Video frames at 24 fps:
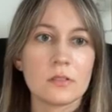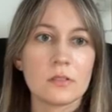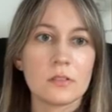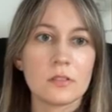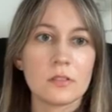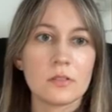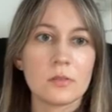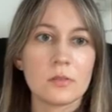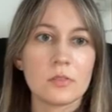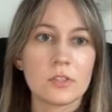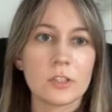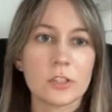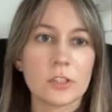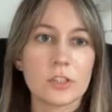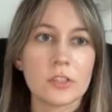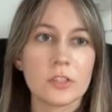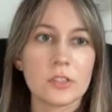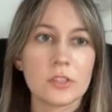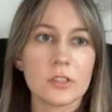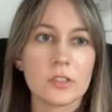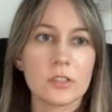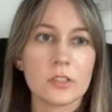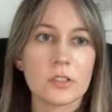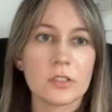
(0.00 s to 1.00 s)
switch
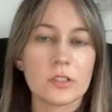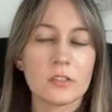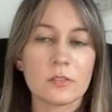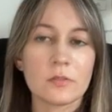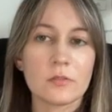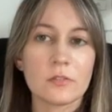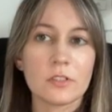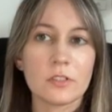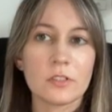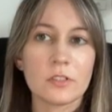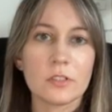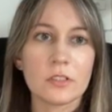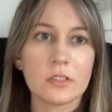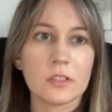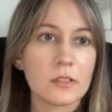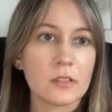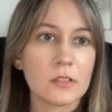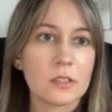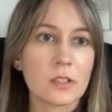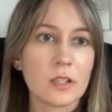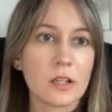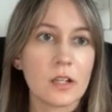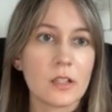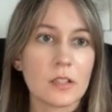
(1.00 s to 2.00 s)
this with
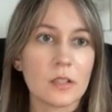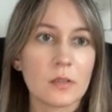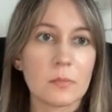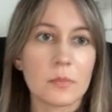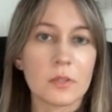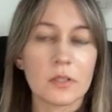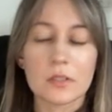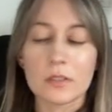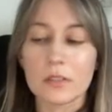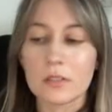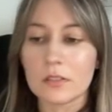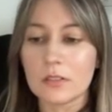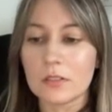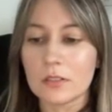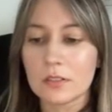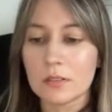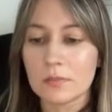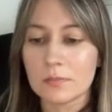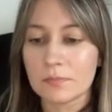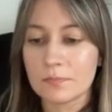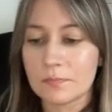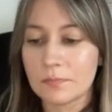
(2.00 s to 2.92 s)
this kind of buttons.